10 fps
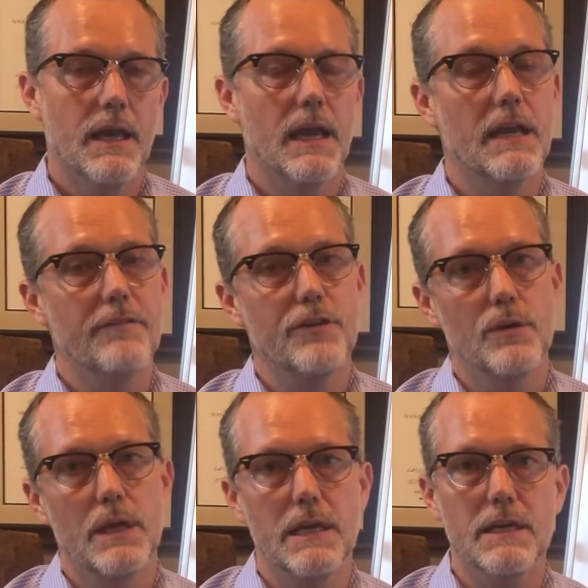And if you
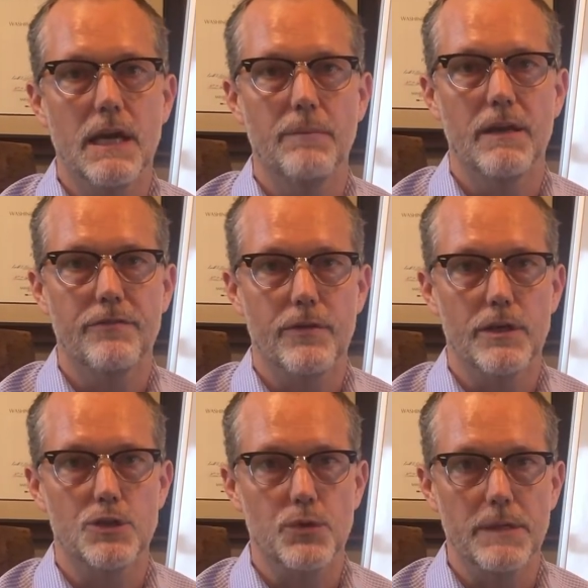need to come in for a
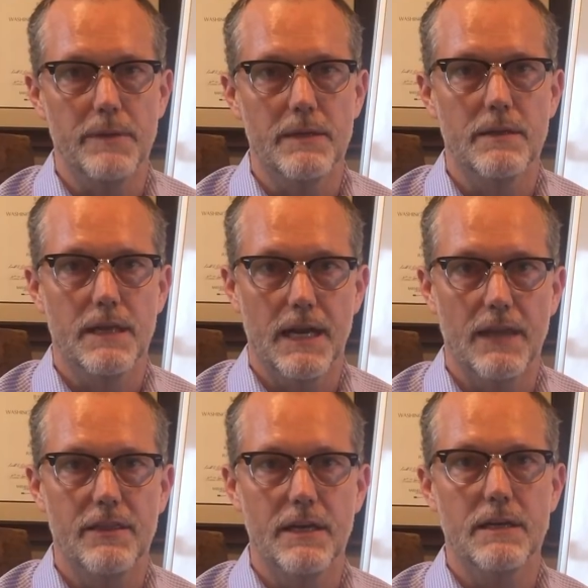treatment that I
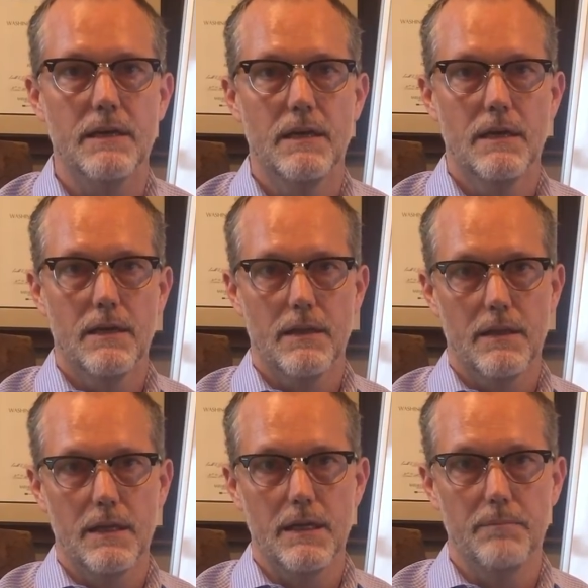think
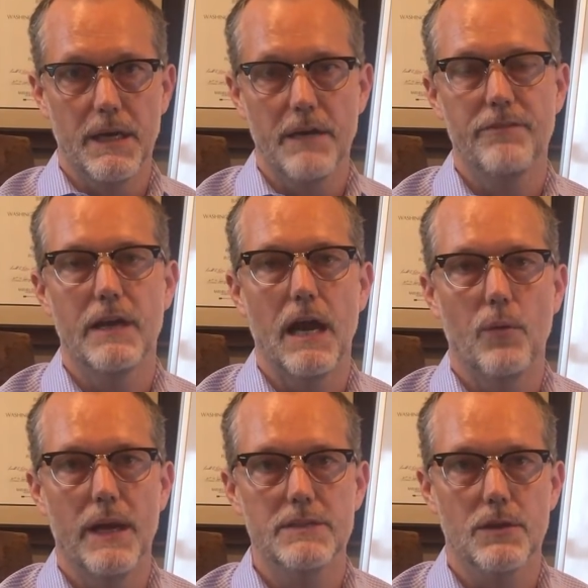the benefit
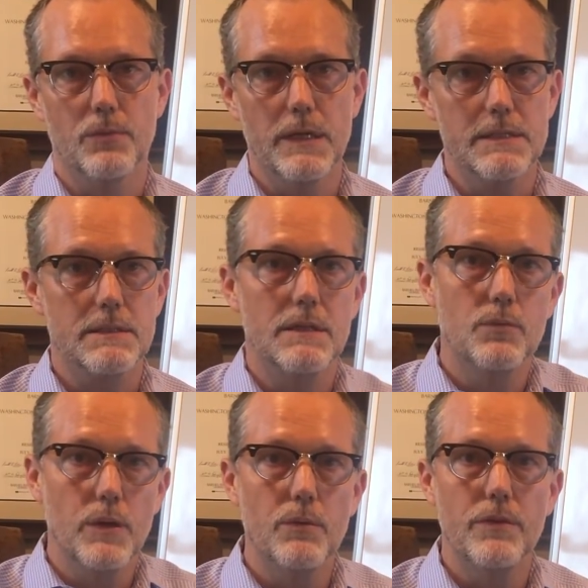outweighs the risk, then
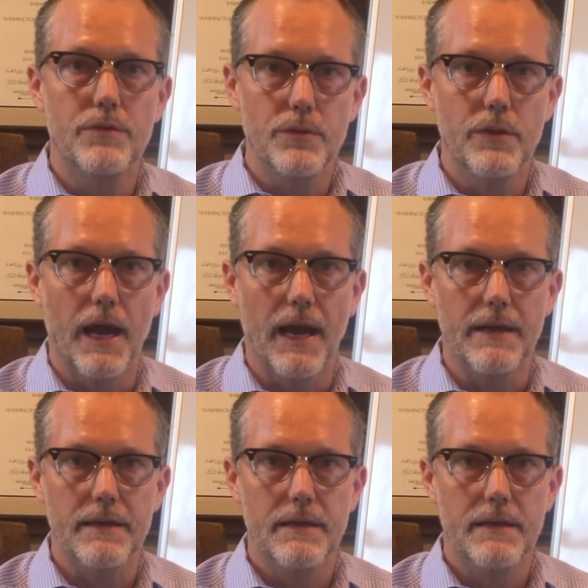we will do that.